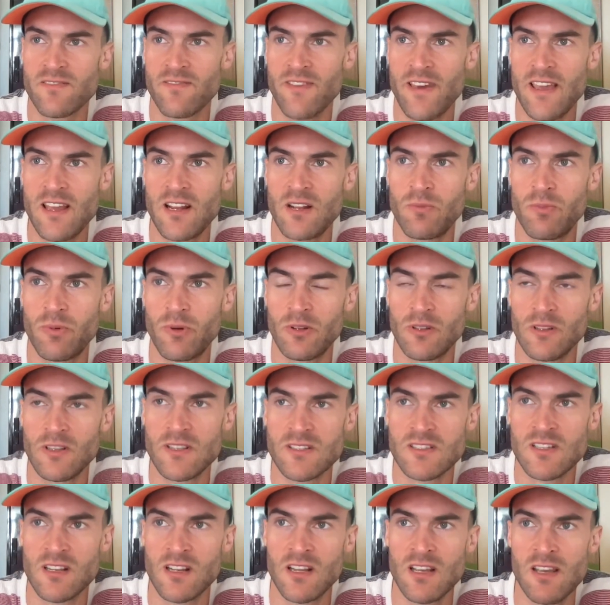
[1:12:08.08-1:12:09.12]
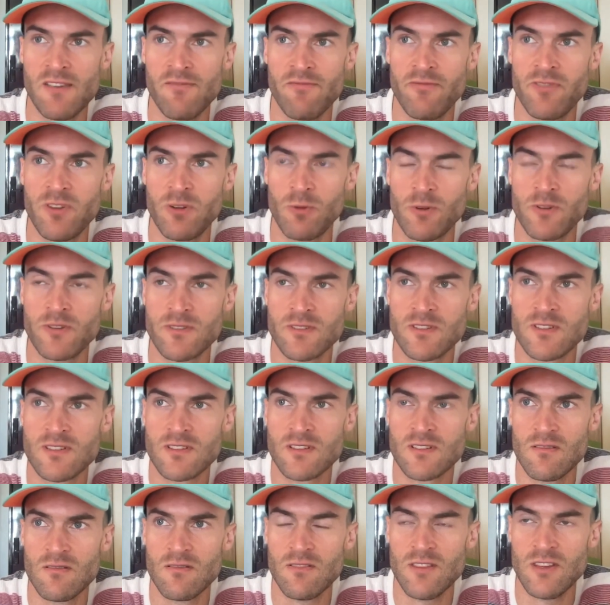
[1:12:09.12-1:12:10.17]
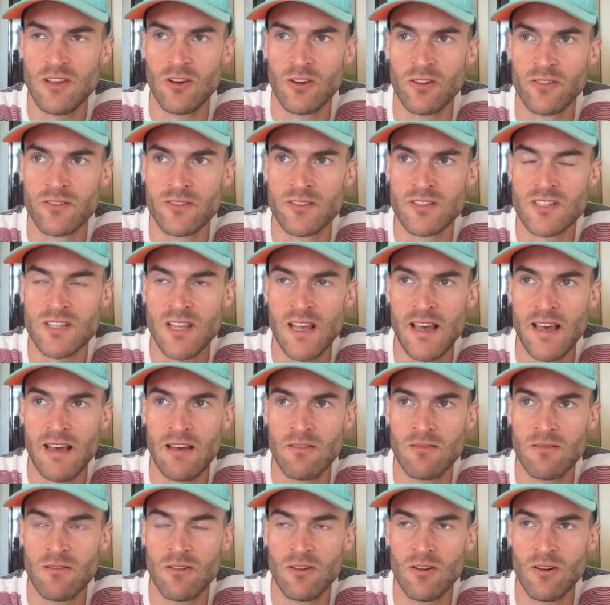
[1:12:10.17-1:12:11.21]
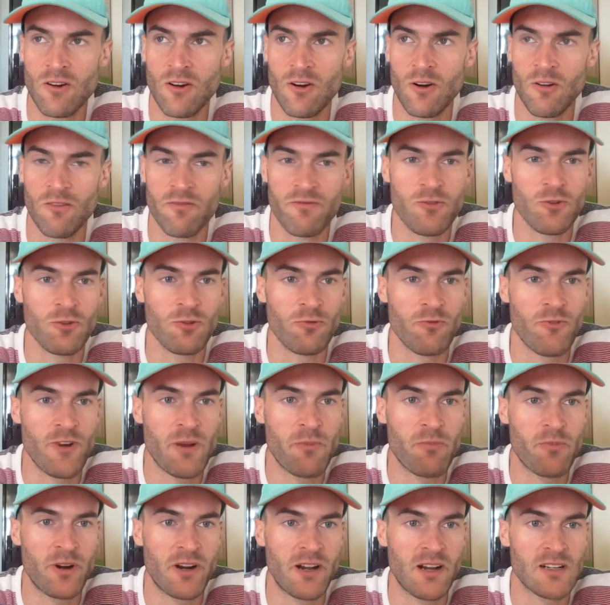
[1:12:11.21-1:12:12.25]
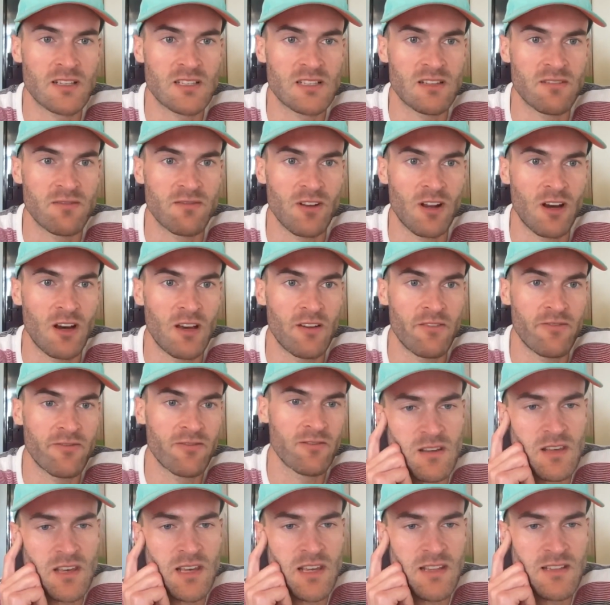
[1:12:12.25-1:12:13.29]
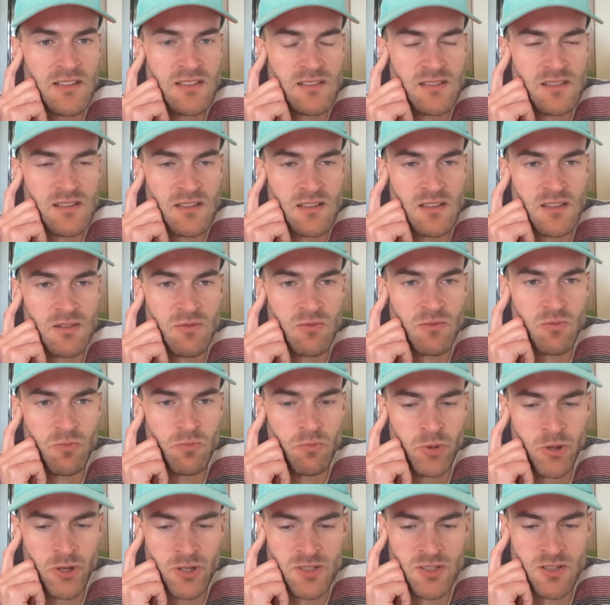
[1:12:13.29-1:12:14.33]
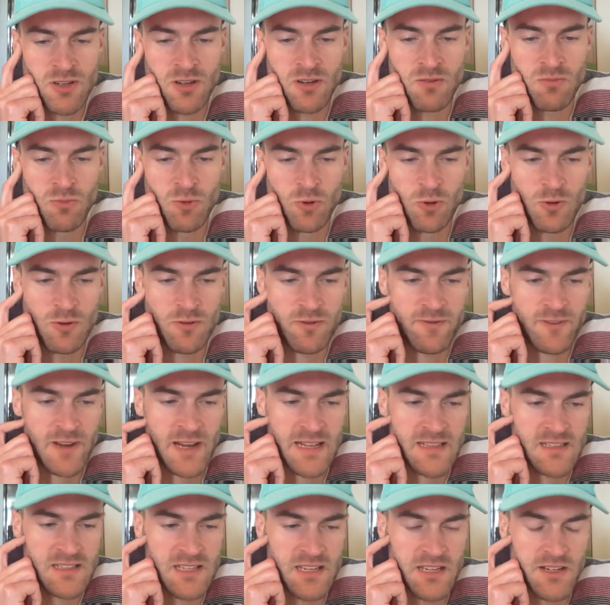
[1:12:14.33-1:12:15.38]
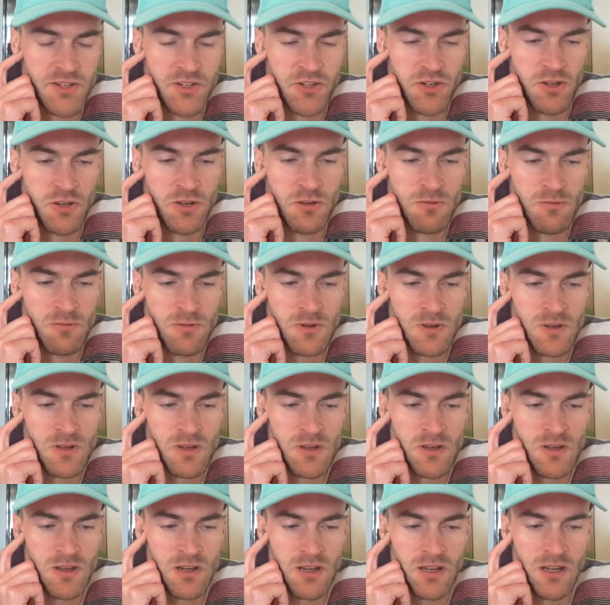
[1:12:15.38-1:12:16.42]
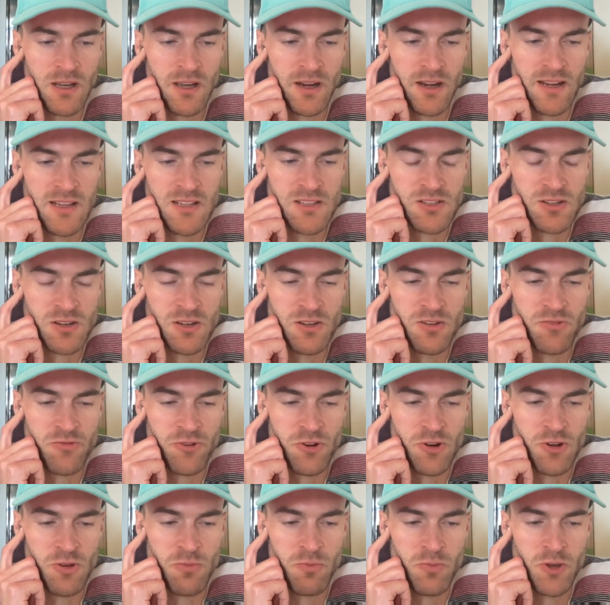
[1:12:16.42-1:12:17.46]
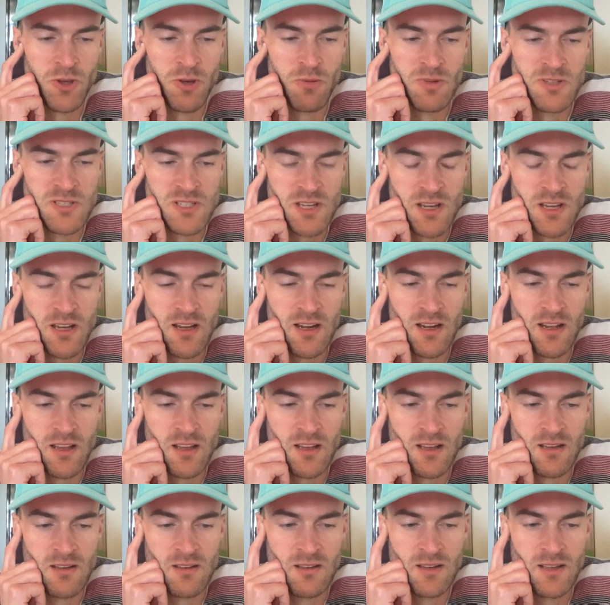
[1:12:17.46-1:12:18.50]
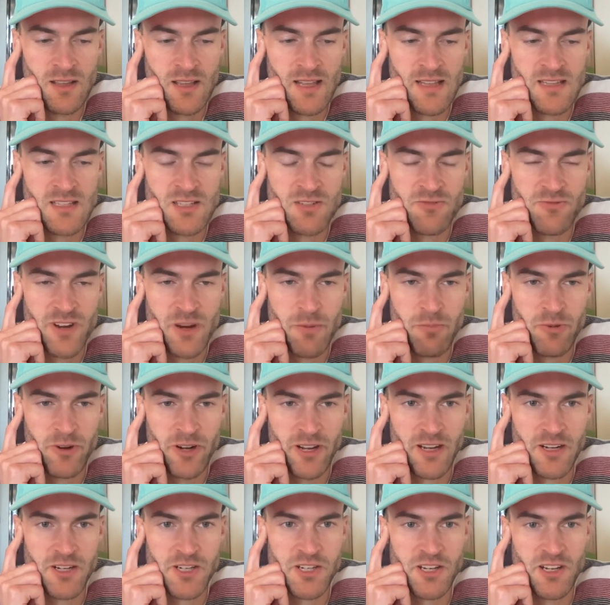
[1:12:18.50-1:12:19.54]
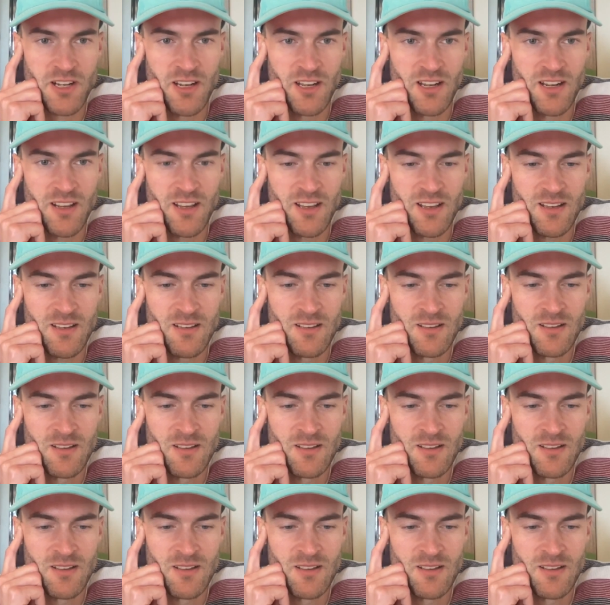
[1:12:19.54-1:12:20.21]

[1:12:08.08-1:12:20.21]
available is going to influence the onset of your reproductive life. Kids that put on more fat tissue are likely to go through puberty earlier, enter reproduction earlier,